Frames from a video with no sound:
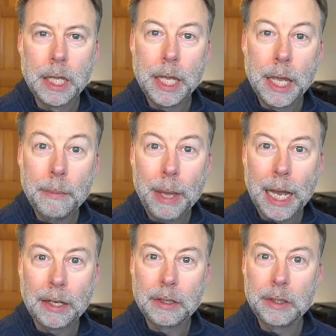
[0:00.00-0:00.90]

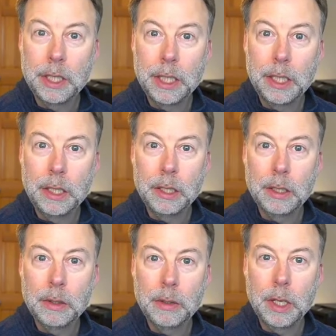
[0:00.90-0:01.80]
impact the
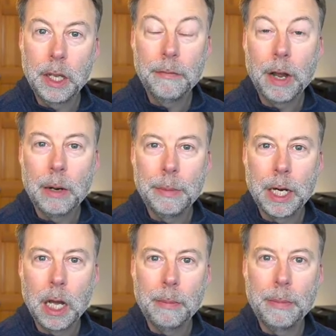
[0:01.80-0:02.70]
environment
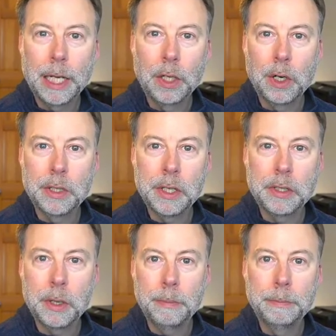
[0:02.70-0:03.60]
on my current
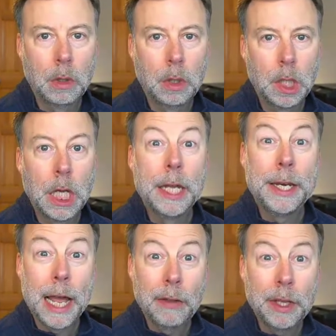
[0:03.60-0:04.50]
system.
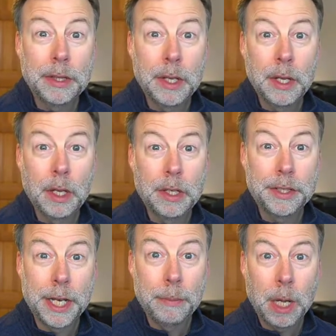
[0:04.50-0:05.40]
Now that the
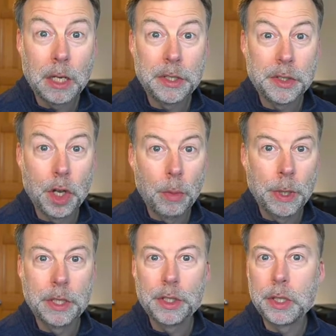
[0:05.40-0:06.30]
Sandbox is
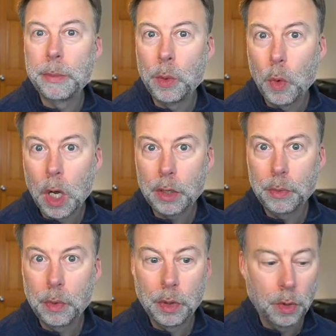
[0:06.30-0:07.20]
open, just let me walk
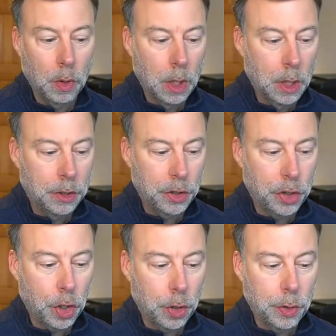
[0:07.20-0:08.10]
through to
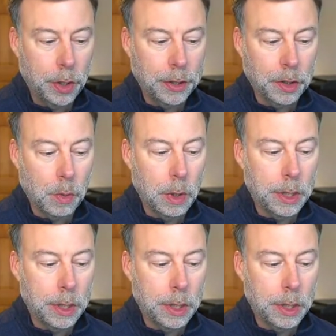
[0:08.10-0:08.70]
show you that there's really